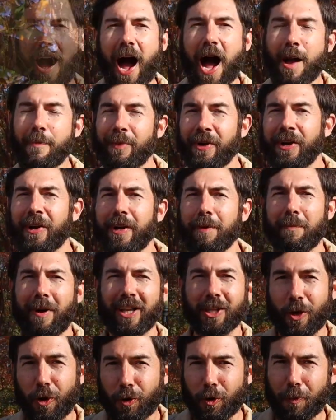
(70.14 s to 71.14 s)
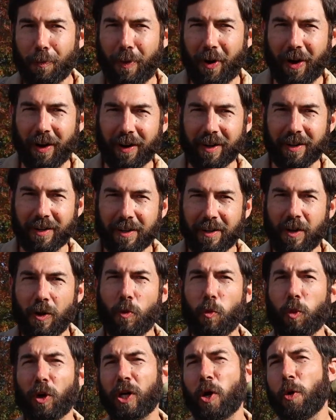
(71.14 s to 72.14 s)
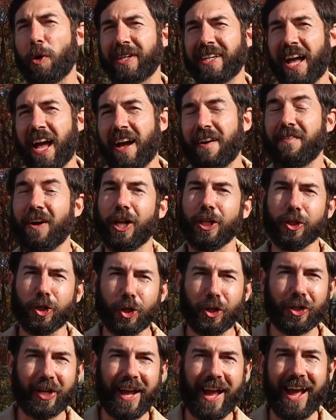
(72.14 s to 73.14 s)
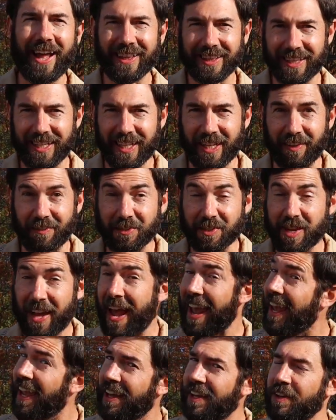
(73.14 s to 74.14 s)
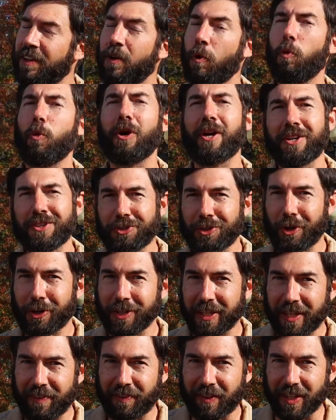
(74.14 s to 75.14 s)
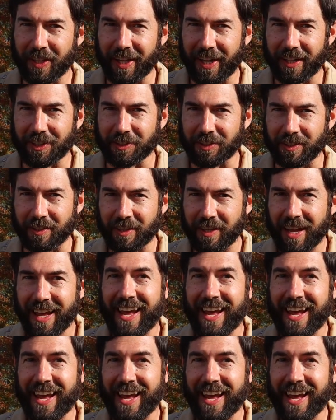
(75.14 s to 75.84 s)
I'm here at my local park. We're going to have a look at leaves and we're going to start a leaf collection.